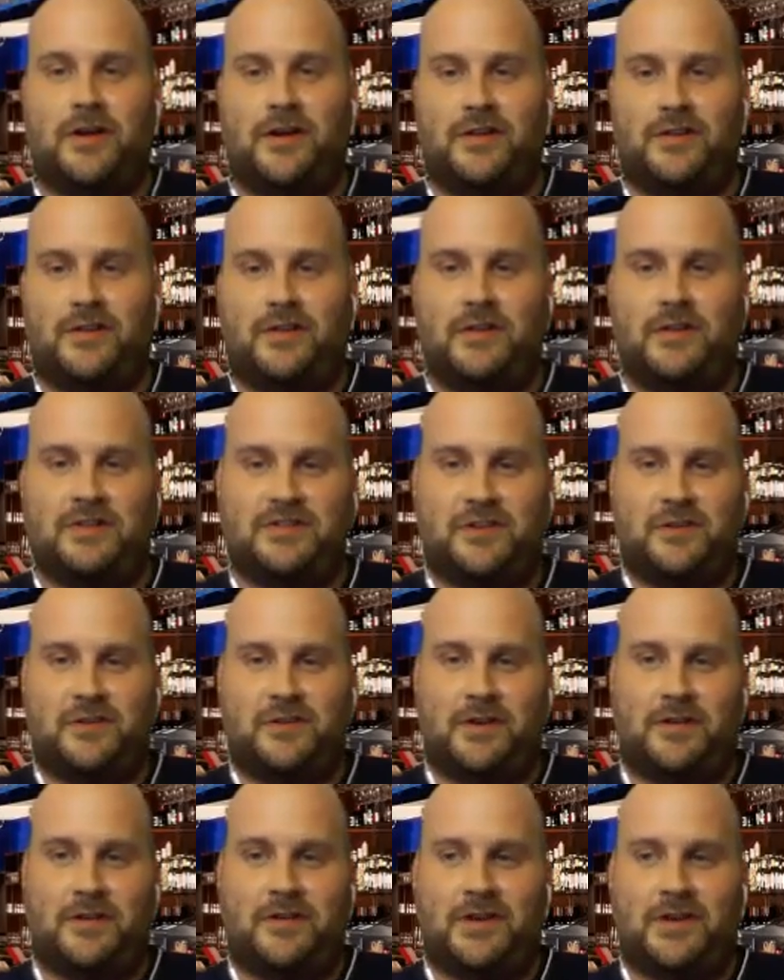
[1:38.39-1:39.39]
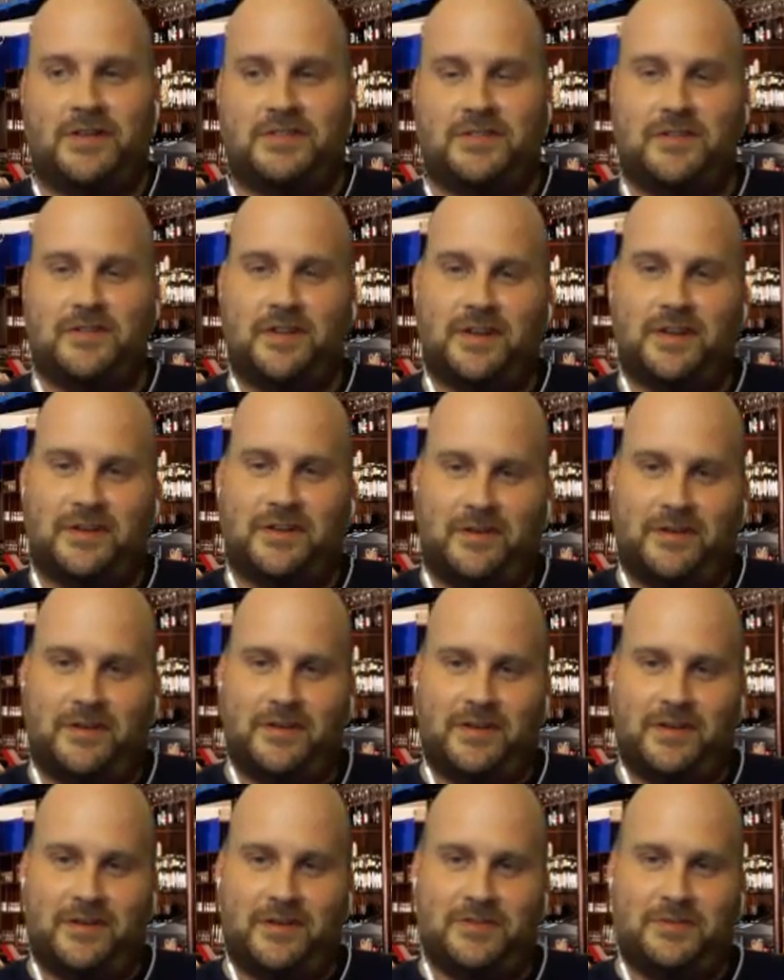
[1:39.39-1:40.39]
And then they saw my grades. They're like,
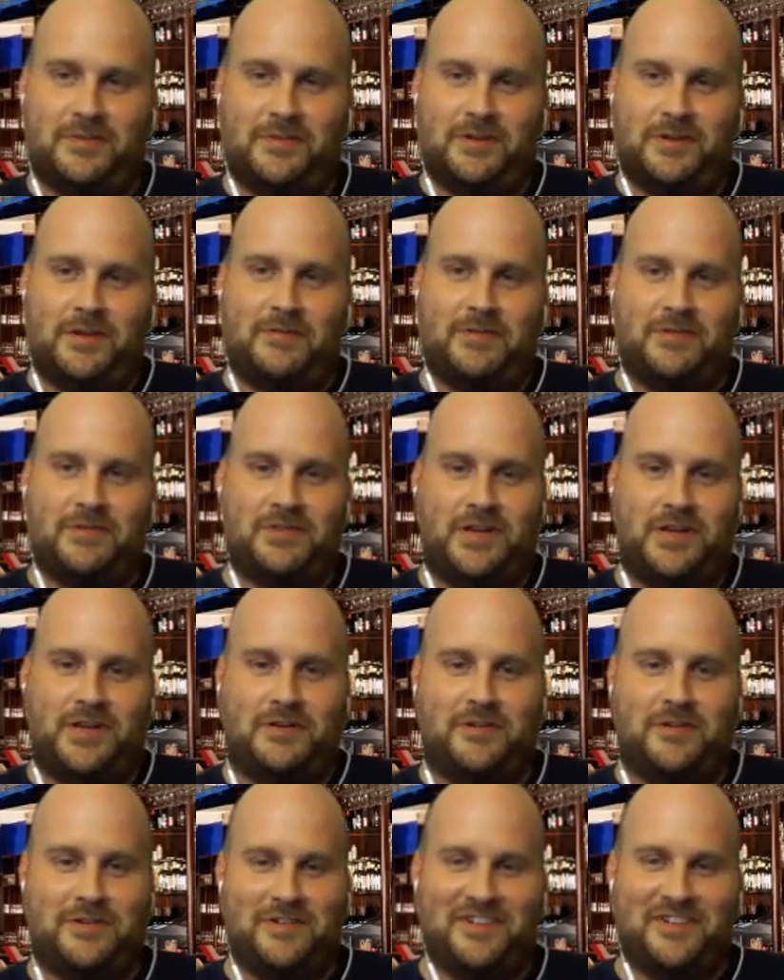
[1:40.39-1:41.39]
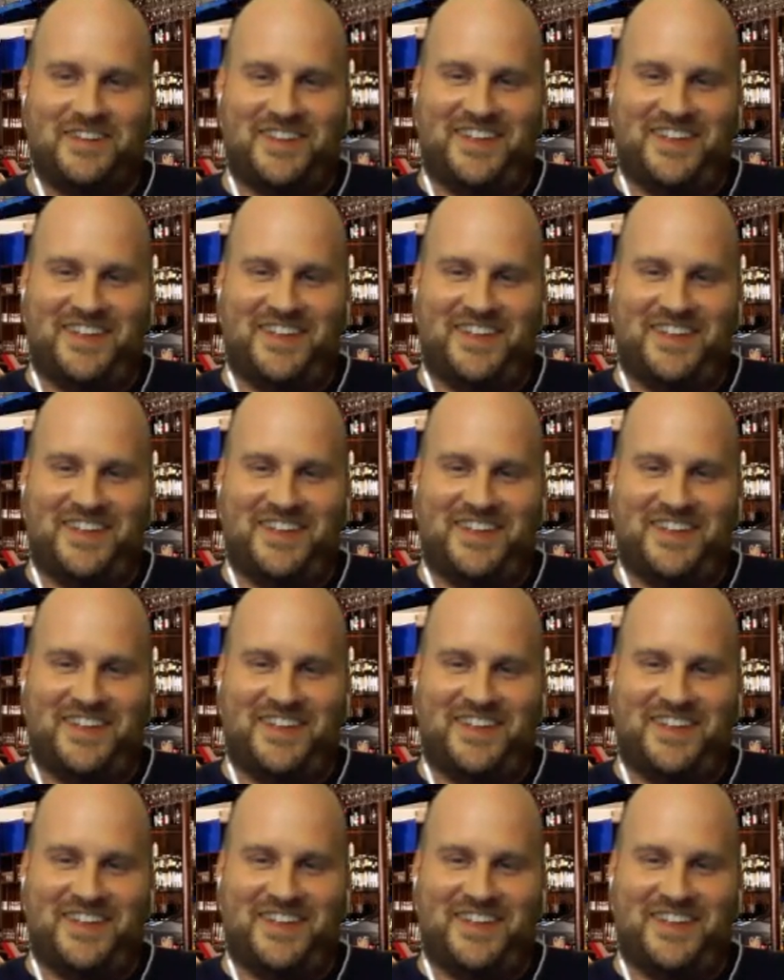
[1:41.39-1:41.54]
okay, you should become a janitor.